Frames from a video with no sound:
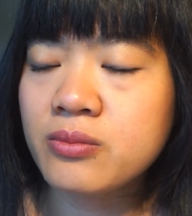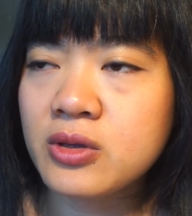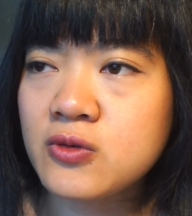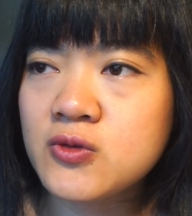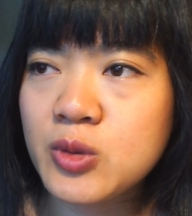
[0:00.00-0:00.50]

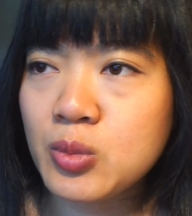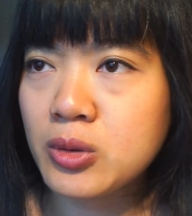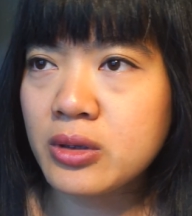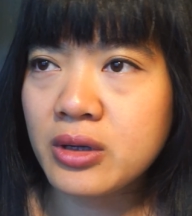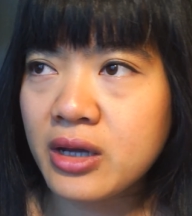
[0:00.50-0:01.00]
news
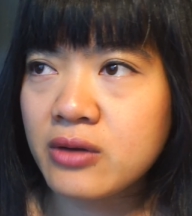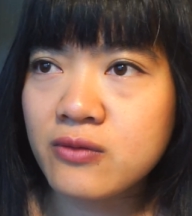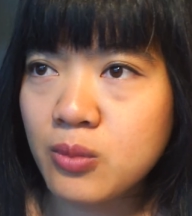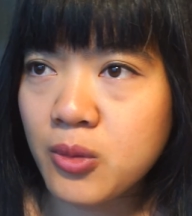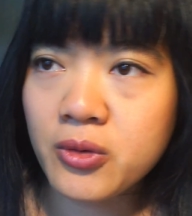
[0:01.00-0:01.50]
people are kind of
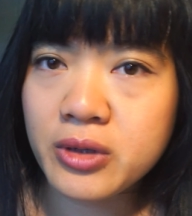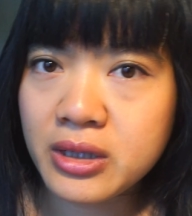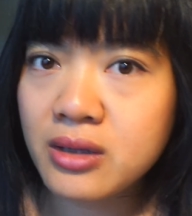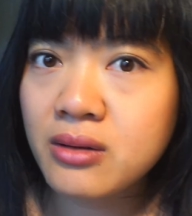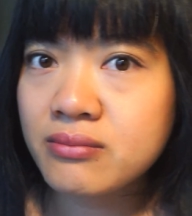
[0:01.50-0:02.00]

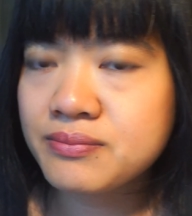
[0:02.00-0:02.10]
reporting,